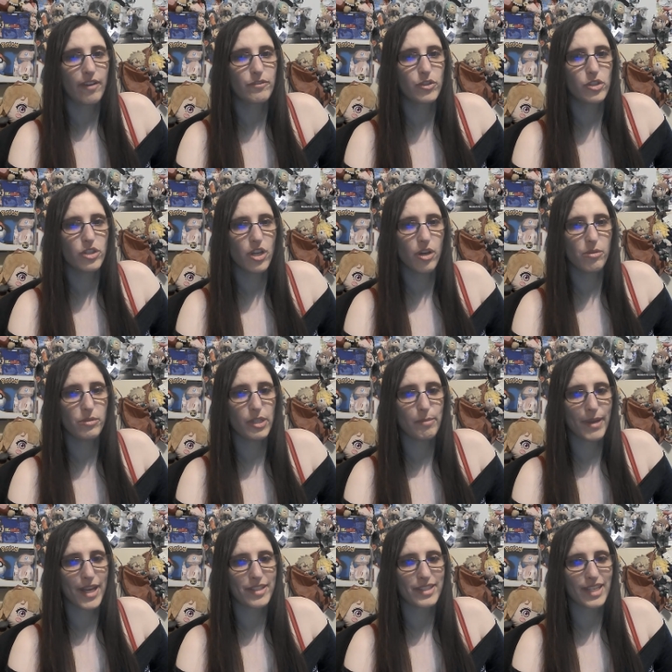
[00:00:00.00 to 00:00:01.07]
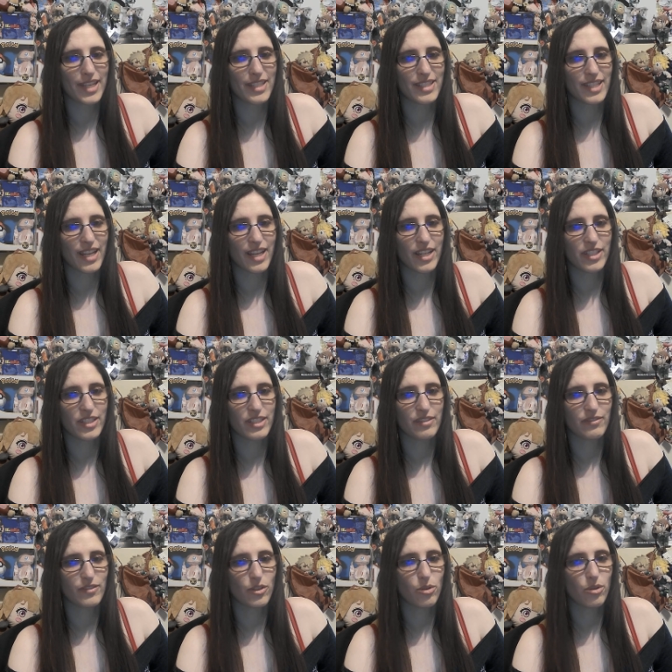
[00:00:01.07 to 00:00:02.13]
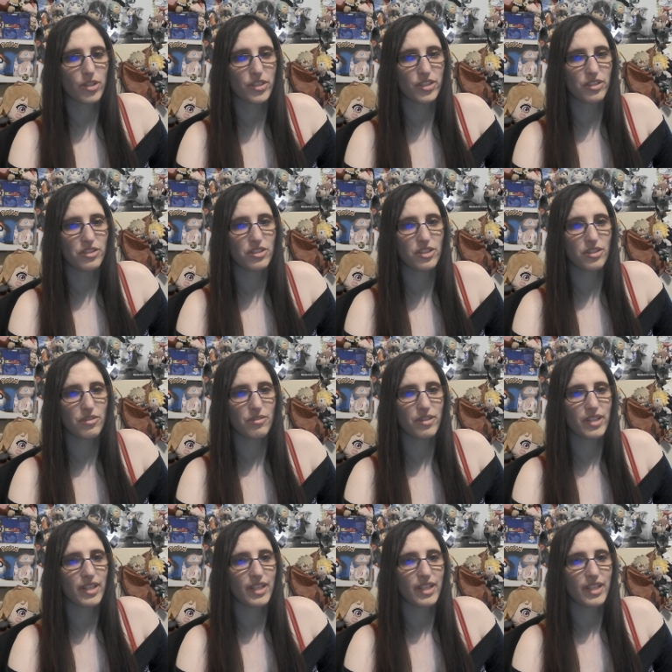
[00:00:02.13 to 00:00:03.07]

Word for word: I've known about ten tails. Of course you do.